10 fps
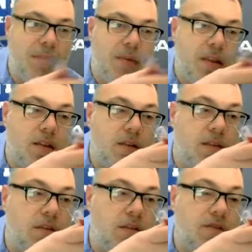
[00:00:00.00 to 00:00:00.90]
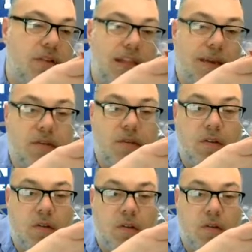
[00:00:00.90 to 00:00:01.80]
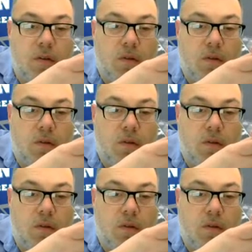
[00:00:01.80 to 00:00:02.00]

Blackman. It's 11.